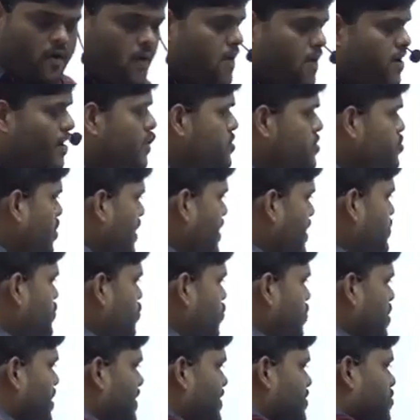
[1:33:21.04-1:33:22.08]
So I
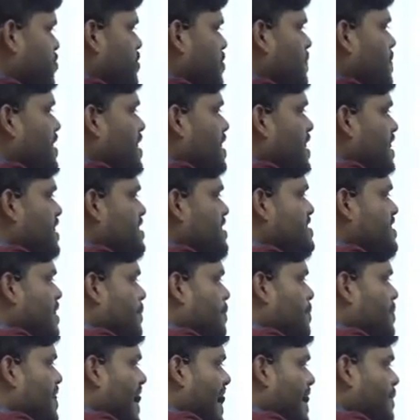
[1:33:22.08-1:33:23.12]
told you the
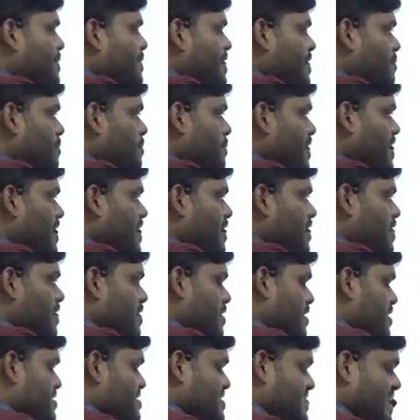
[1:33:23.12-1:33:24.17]
prime number,
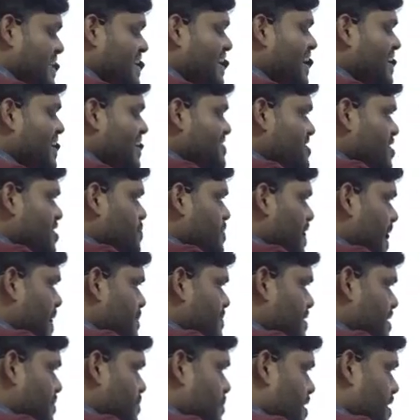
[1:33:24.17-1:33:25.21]
single digit prime
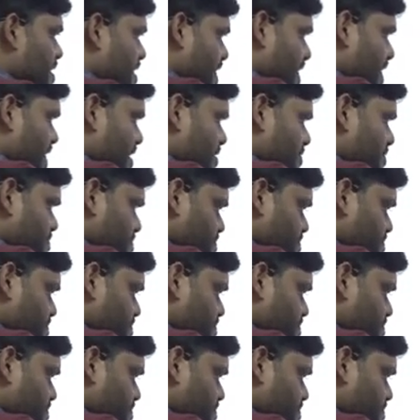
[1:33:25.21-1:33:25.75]
number are